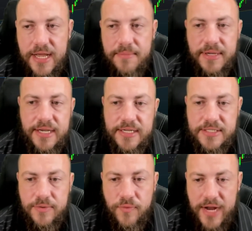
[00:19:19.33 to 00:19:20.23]

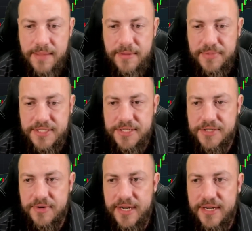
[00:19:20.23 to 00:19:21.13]
Because when I'm in
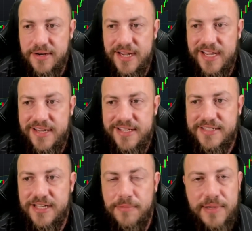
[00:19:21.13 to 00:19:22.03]
positions right here and
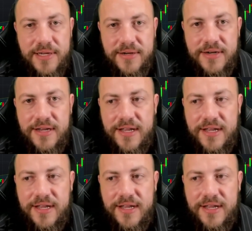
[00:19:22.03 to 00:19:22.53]
it's up here,